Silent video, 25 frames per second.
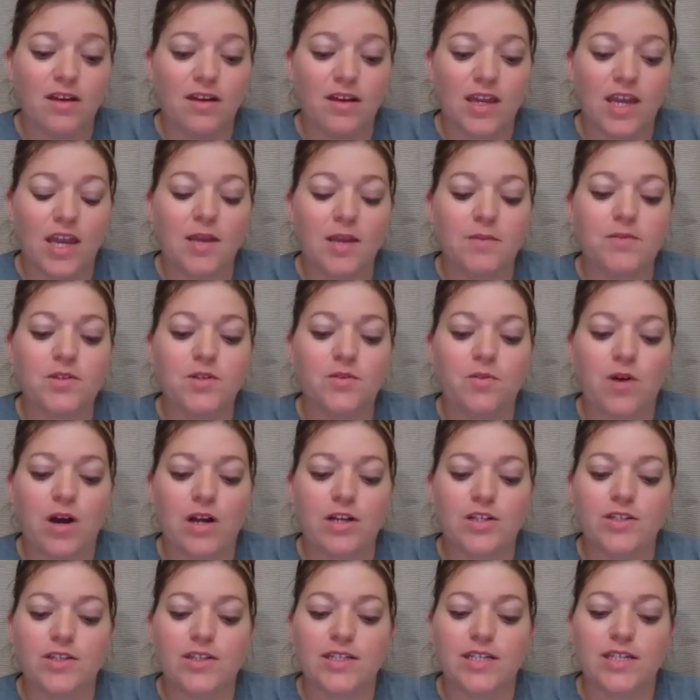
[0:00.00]
came to
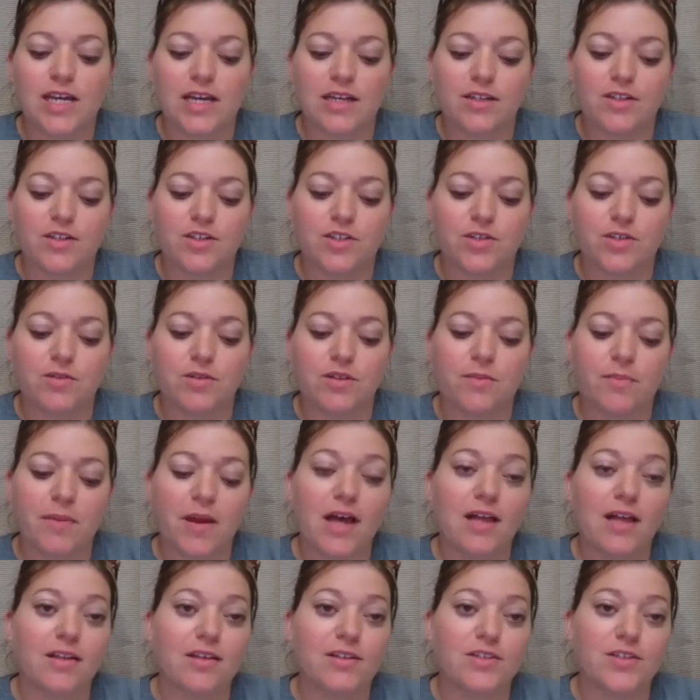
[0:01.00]
watch the talent show at the
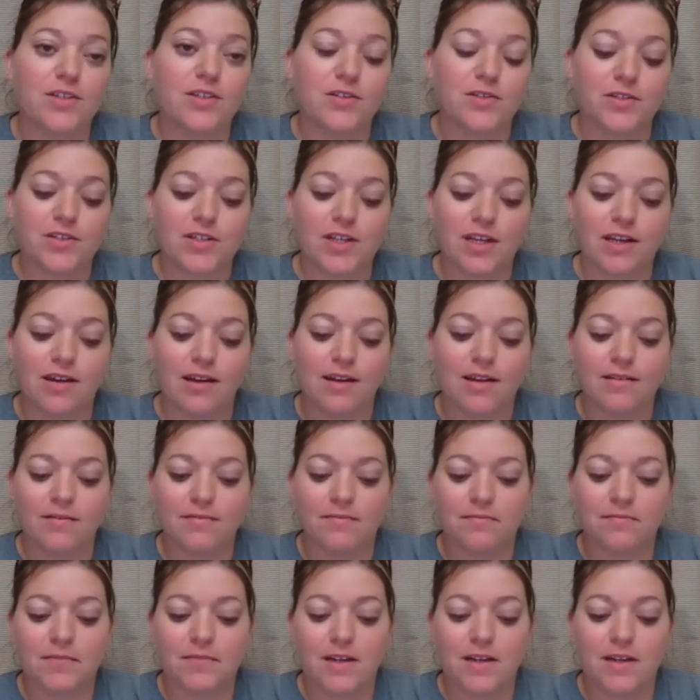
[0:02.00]
Palace Thursday night.